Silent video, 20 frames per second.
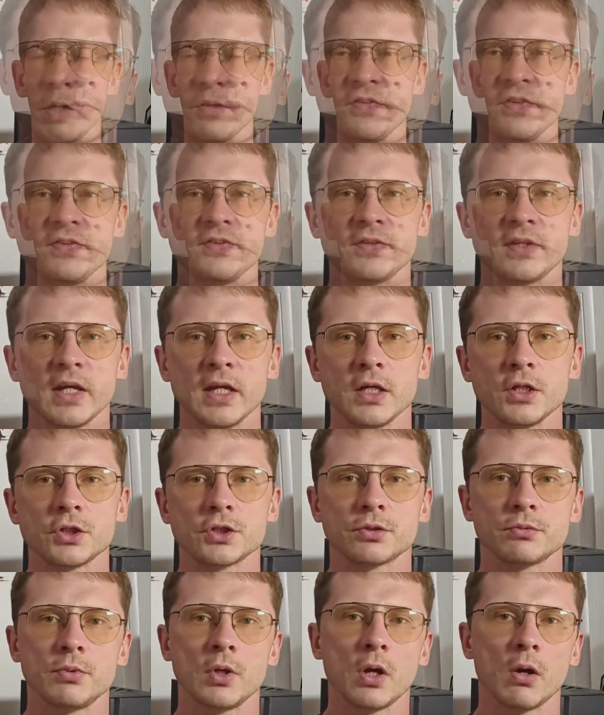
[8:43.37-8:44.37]
At this
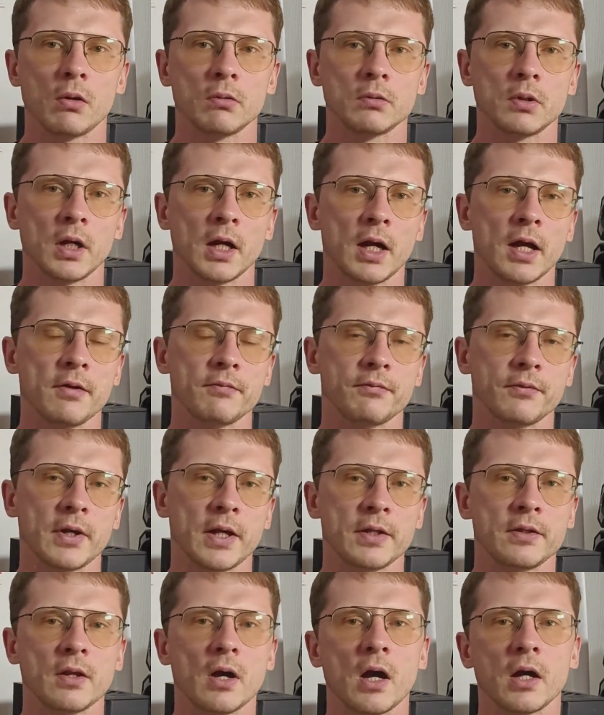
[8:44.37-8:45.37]
stage, we only have
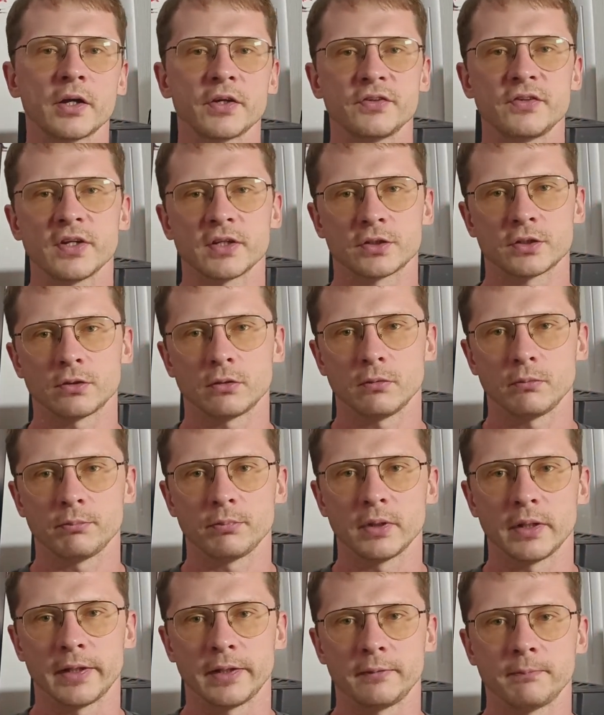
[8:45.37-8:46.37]
an architectural
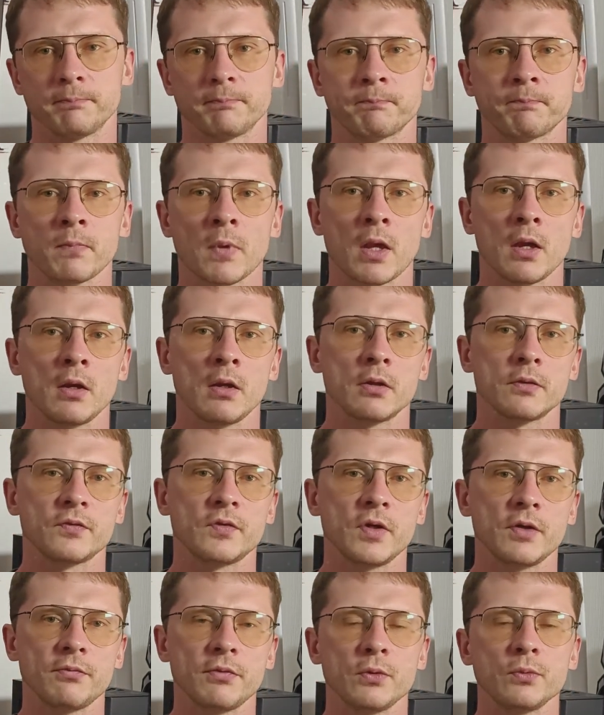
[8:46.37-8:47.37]
plan.
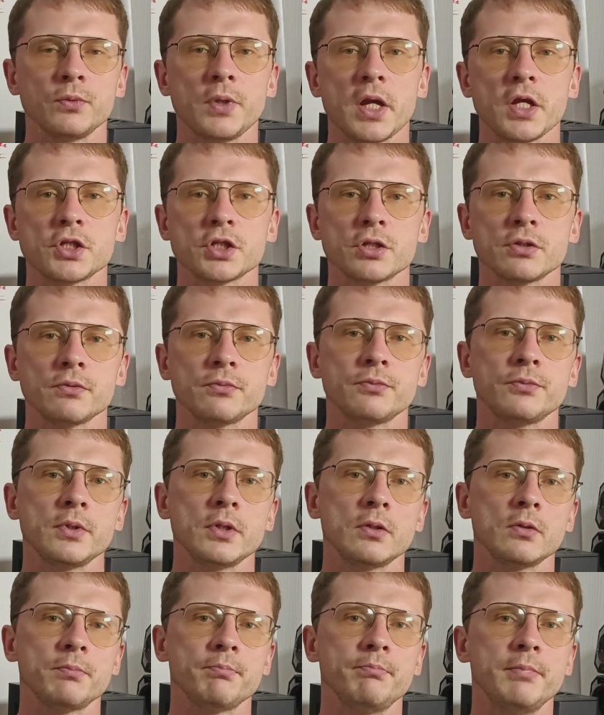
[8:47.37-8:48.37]
The foundation
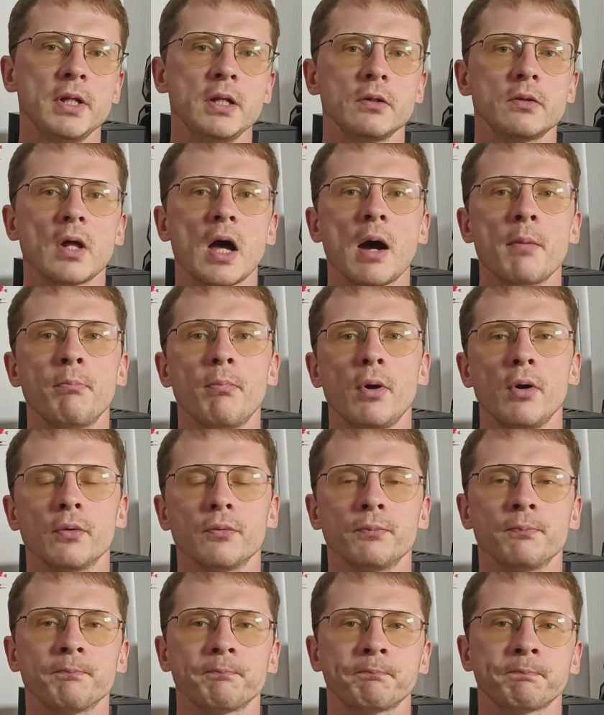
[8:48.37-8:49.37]
we'll build
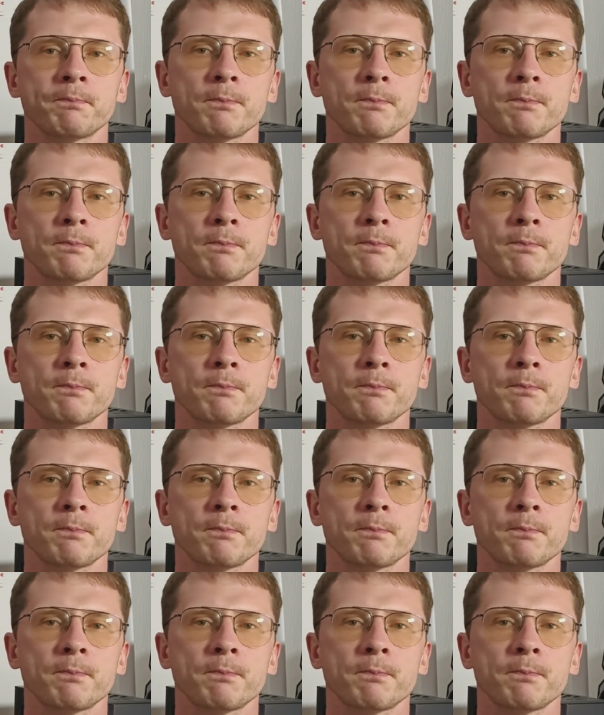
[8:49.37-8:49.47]
upon.